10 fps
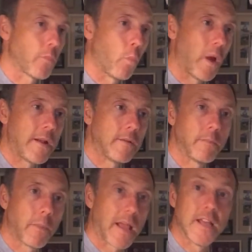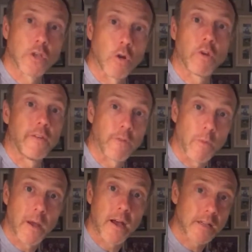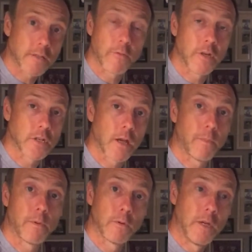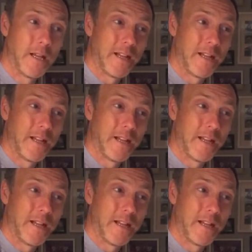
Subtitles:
when players are looking for a pass, for example,